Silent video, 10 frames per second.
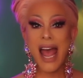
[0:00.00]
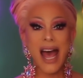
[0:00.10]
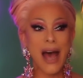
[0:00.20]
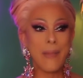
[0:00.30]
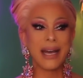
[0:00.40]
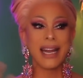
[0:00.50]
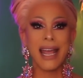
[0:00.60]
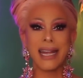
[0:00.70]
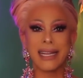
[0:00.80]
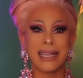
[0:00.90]
But
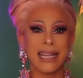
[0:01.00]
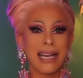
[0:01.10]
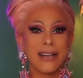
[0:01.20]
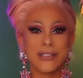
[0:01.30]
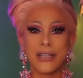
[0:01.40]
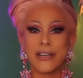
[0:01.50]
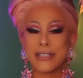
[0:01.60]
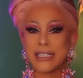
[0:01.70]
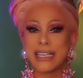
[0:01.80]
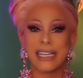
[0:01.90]
anything else, you know,
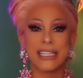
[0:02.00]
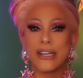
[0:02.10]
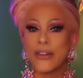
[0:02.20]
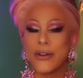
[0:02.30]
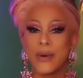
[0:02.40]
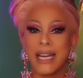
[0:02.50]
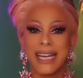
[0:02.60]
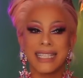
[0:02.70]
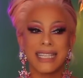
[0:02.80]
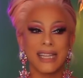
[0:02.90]
just getting to know the
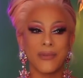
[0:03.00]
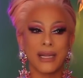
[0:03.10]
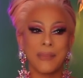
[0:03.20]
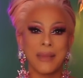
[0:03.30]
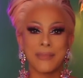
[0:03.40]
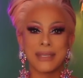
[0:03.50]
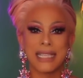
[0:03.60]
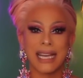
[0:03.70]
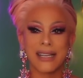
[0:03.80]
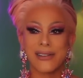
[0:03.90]
queens, nothing really meat and
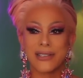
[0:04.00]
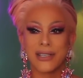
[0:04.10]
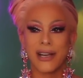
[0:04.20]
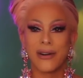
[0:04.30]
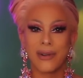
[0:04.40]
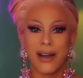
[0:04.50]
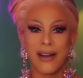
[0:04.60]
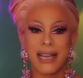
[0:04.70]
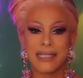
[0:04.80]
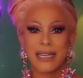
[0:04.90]
potatoes, you know,
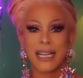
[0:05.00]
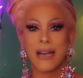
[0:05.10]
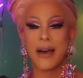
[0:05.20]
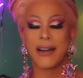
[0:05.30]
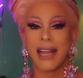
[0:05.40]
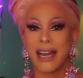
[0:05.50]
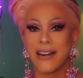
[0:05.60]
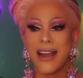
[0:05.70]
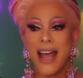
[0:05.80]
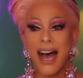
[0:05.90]
all that's going to come out later.